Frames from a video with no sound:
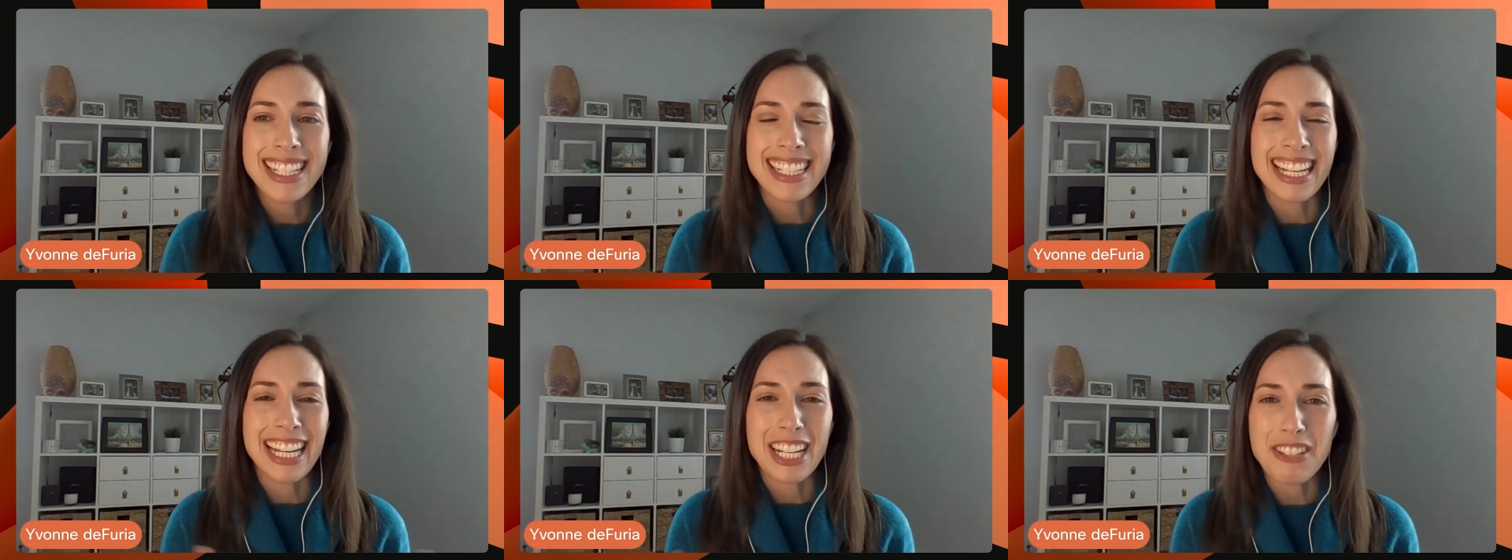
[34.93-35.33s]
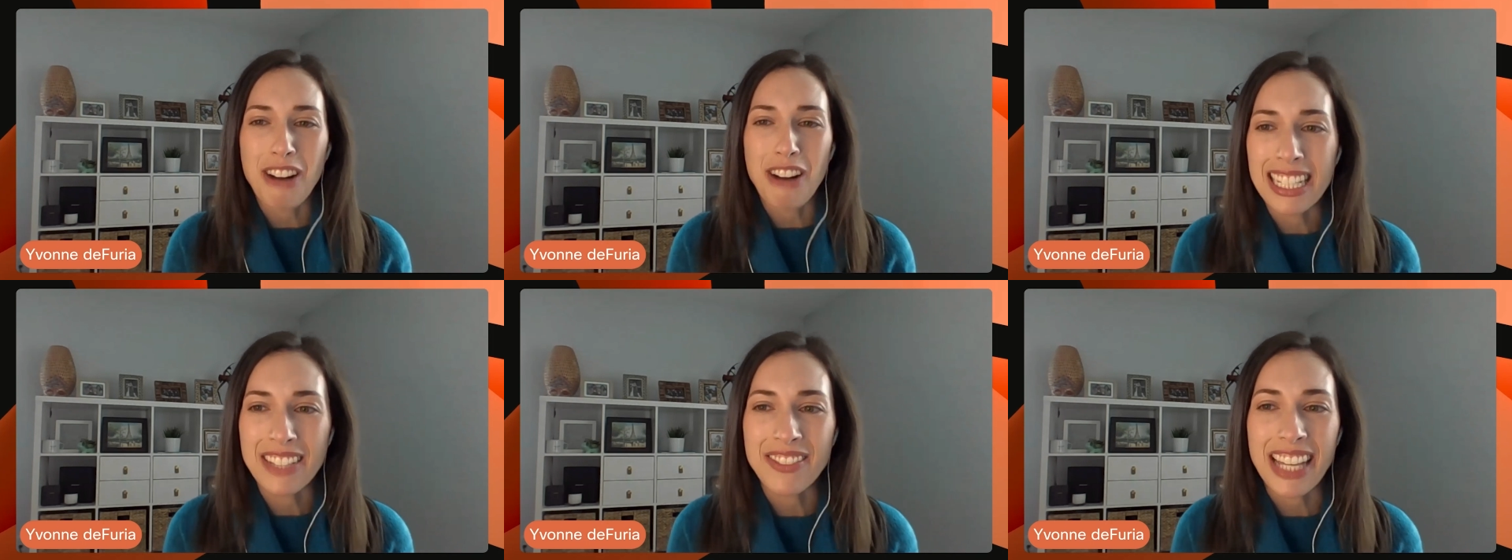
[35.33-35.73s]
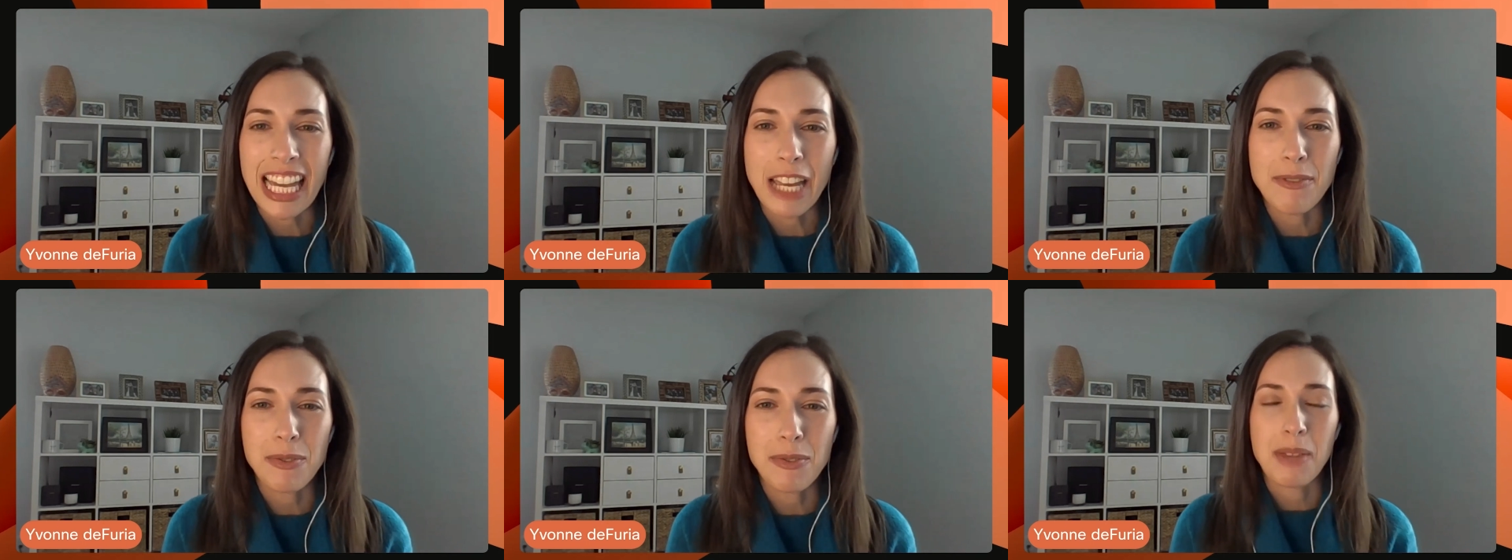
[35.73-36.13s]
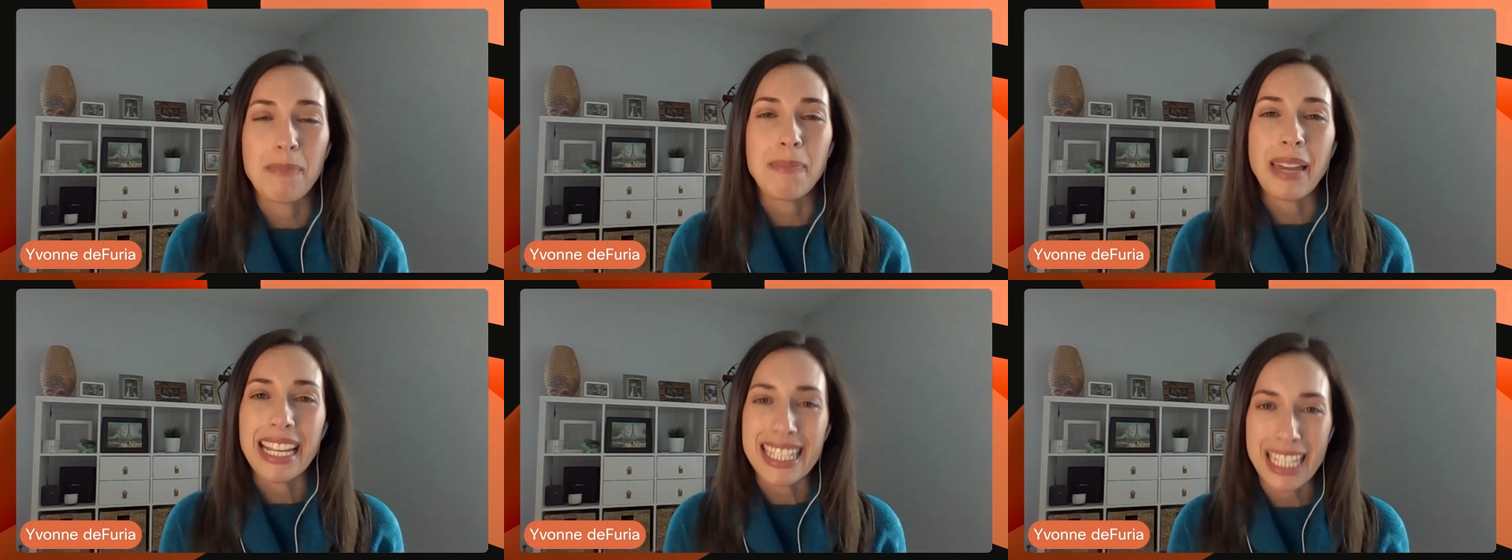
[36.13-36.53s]
to interactive games with
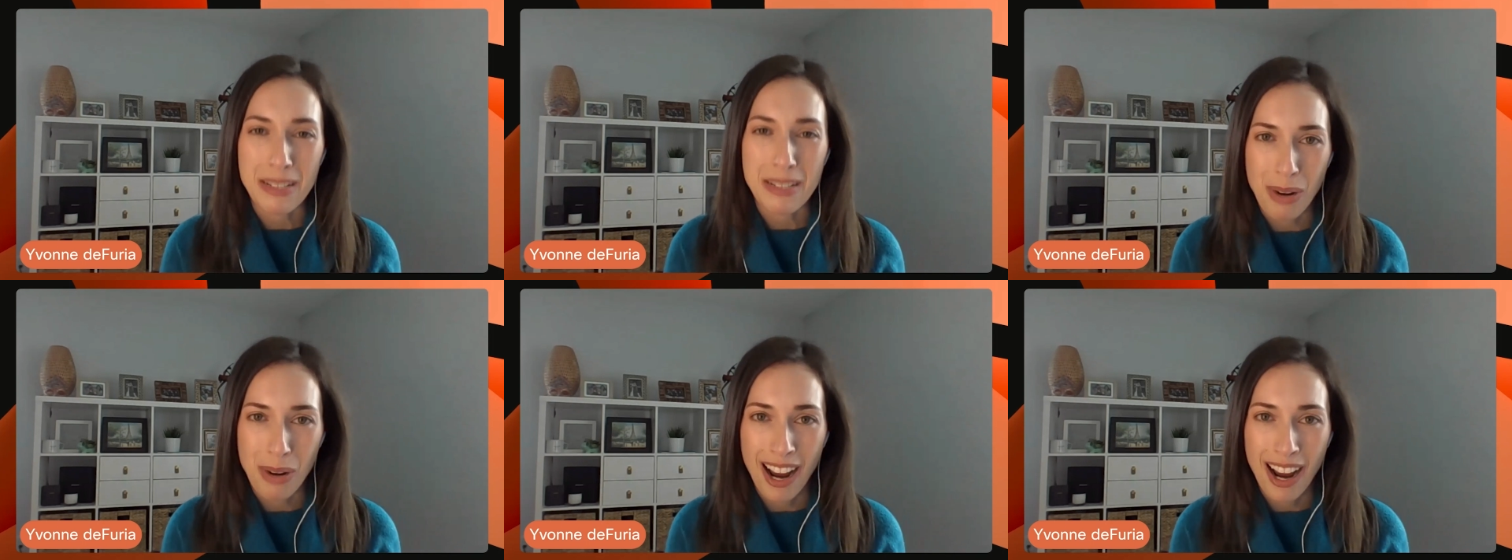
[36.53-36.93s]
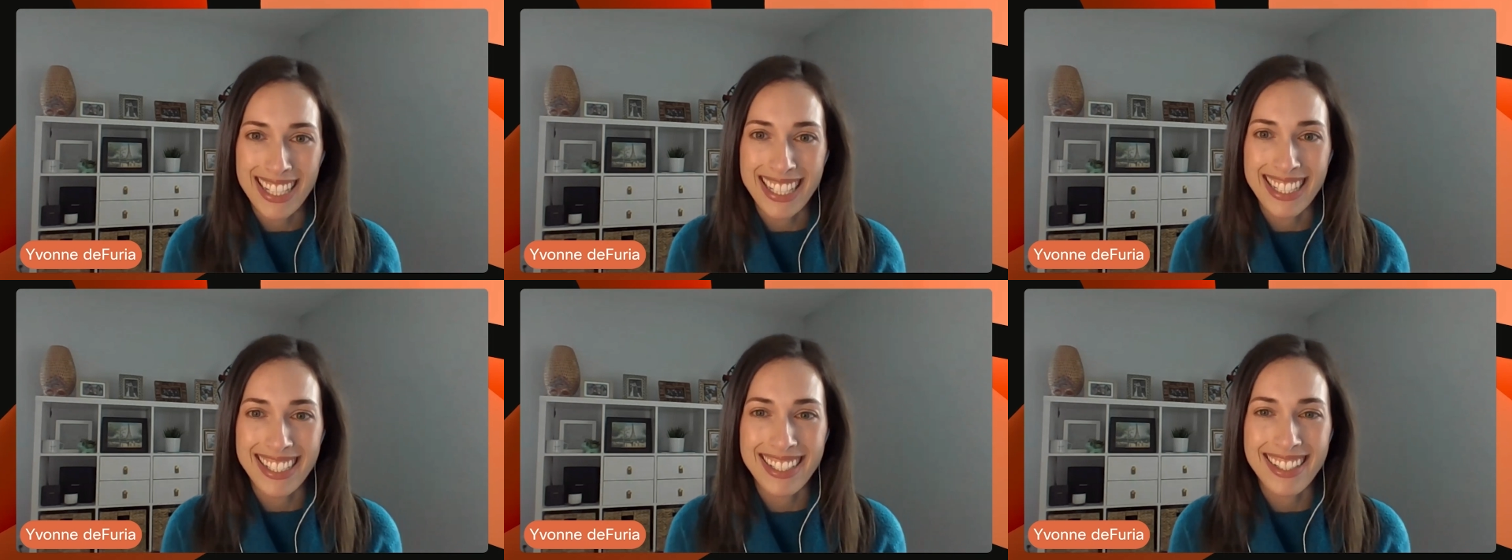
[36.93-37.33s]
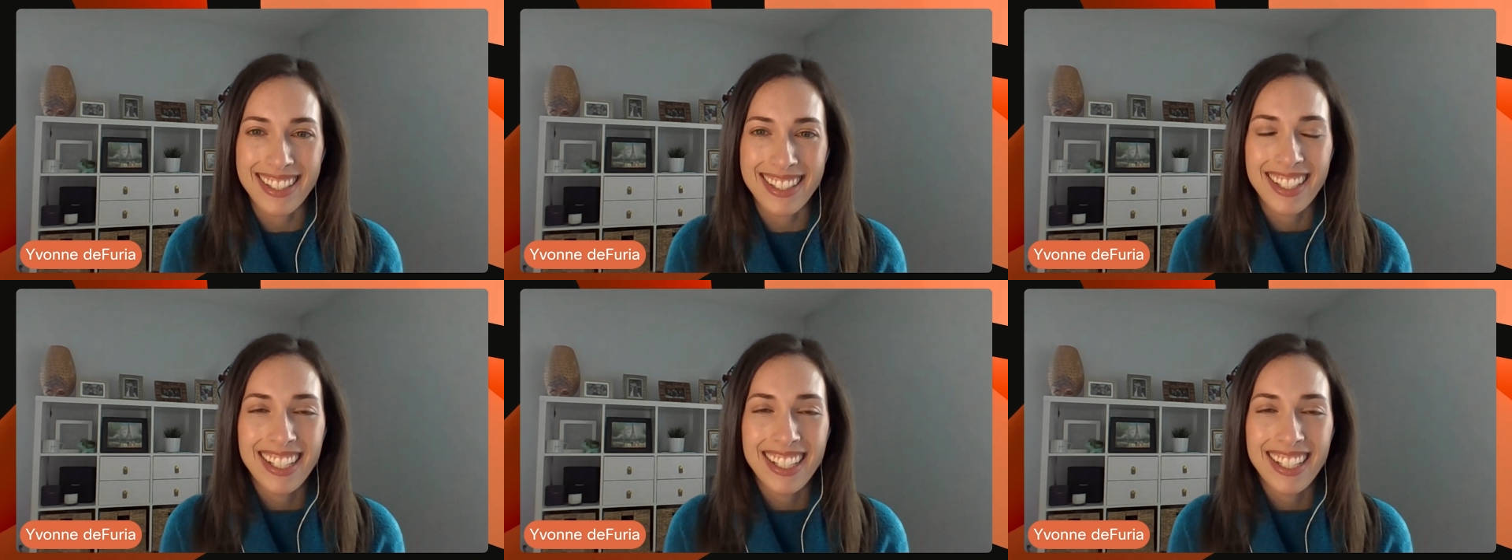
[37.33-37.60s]
amazing prizes.